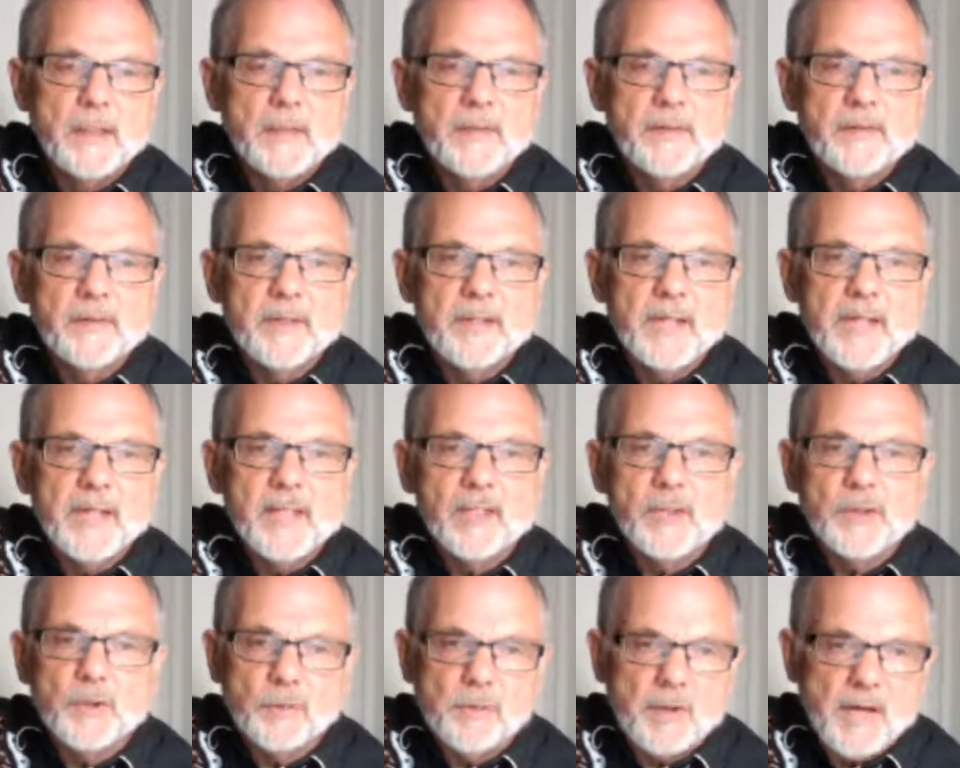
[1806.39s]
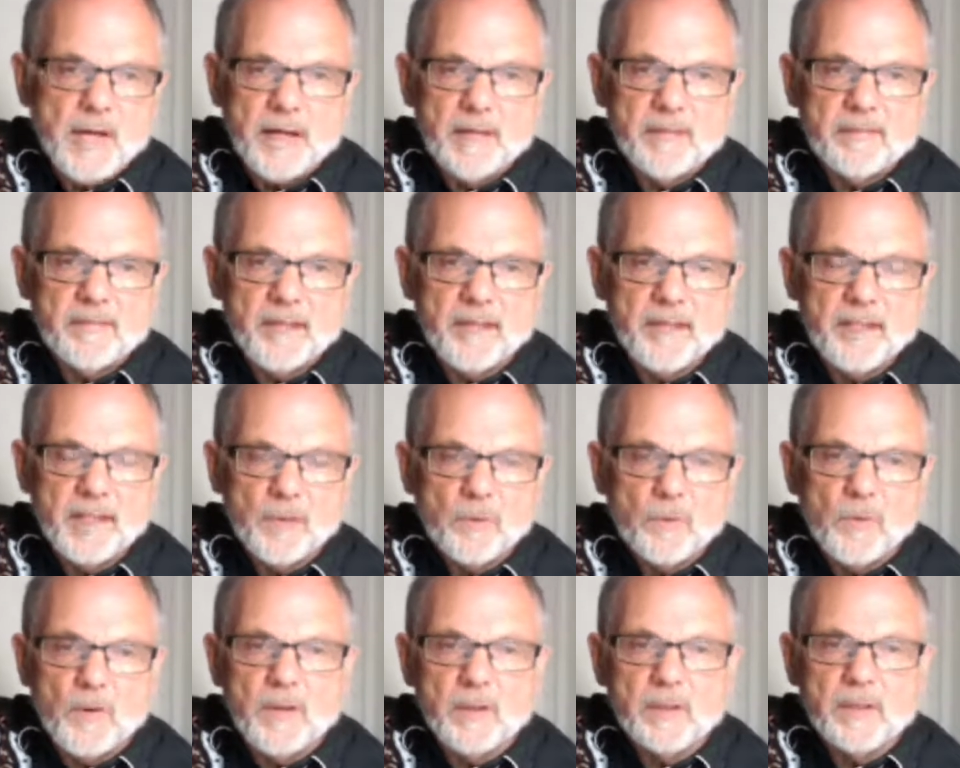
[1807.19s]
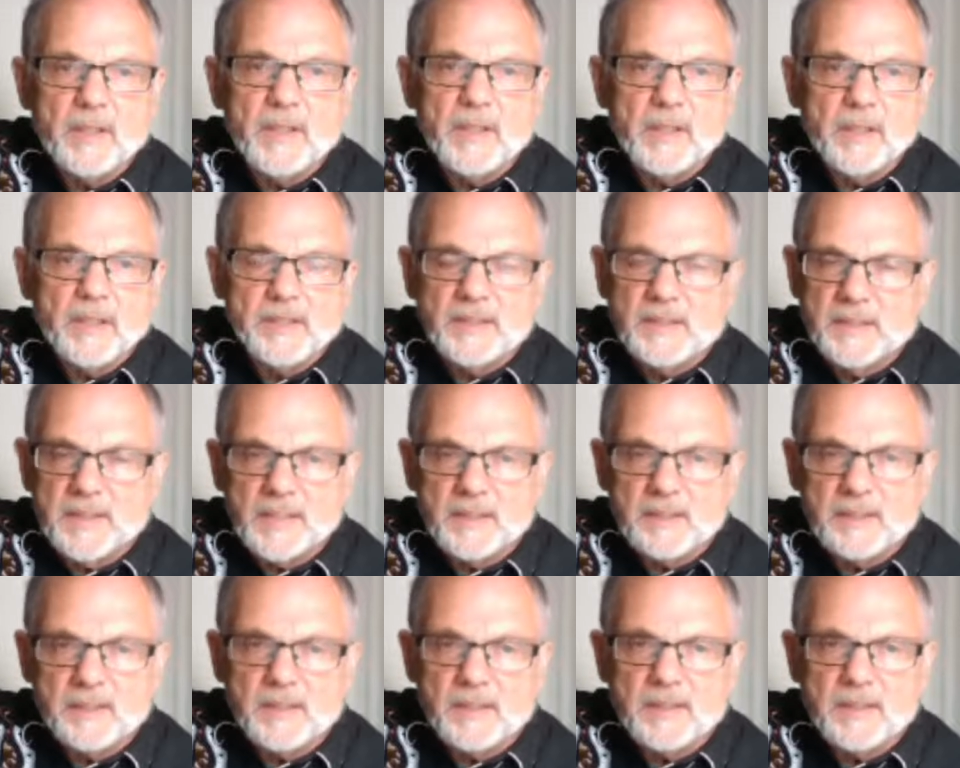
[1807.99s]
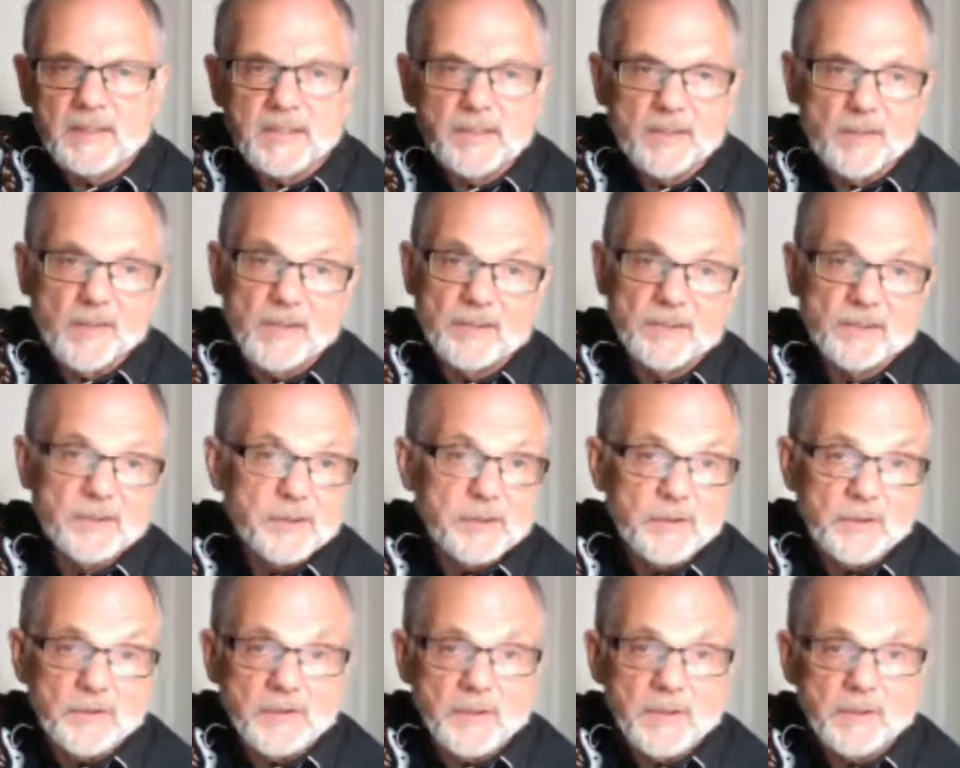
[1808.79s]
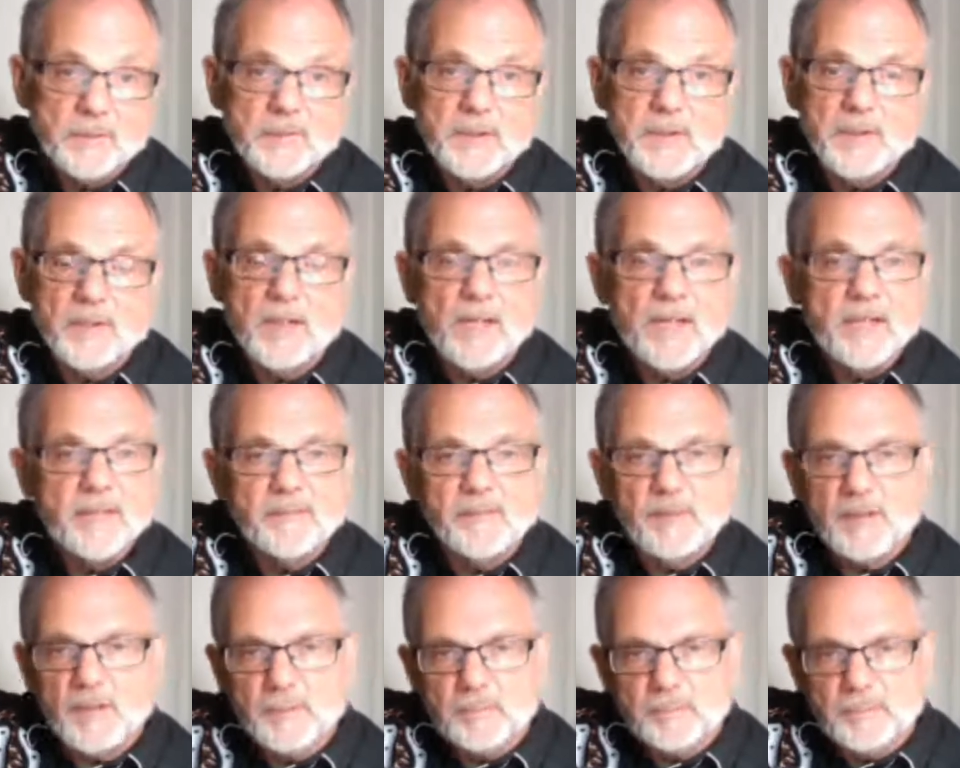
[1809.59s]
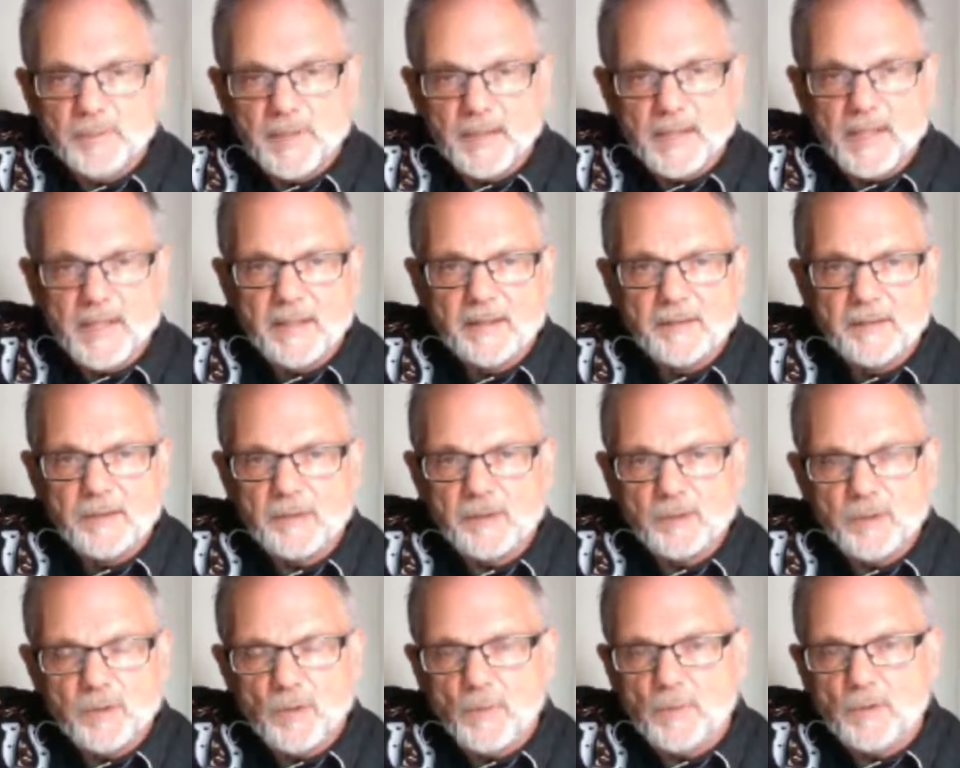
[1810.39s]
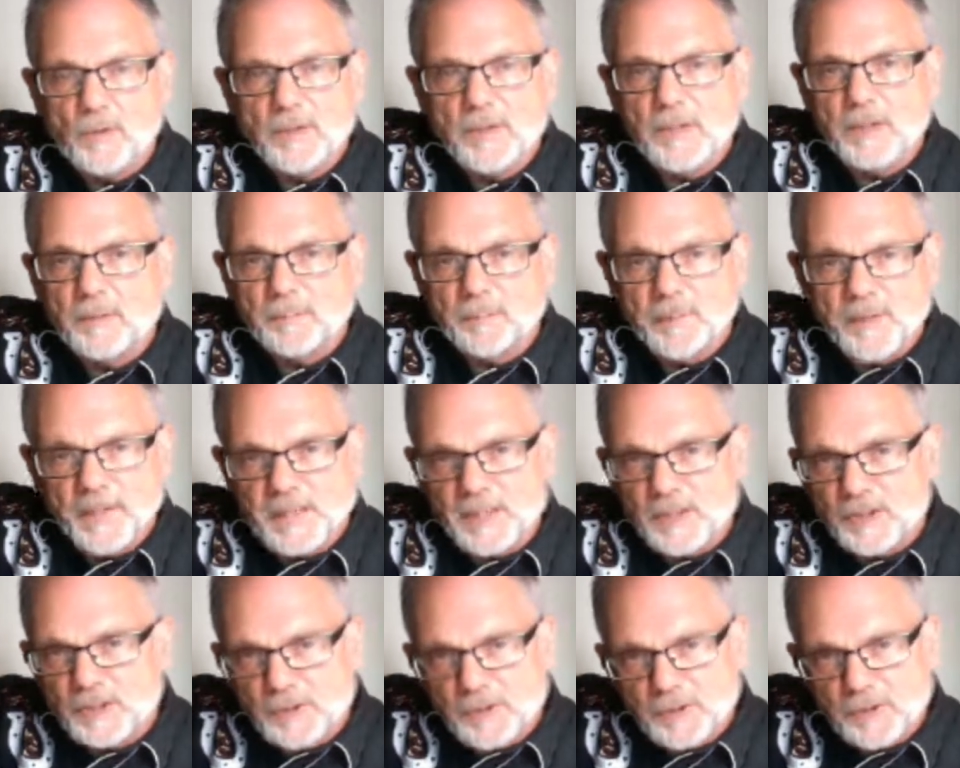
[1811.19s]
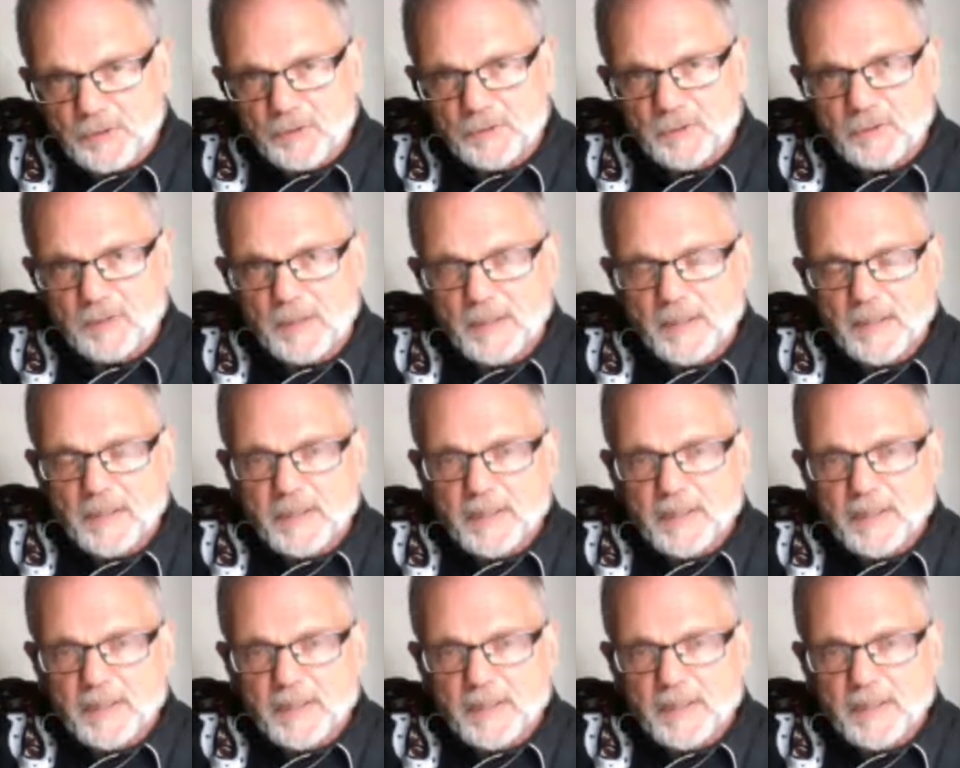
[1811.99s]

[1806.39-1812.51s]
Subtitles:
they can do anything they want, and a citizen cannot sue them, cannot even complain. There's no one to complain to.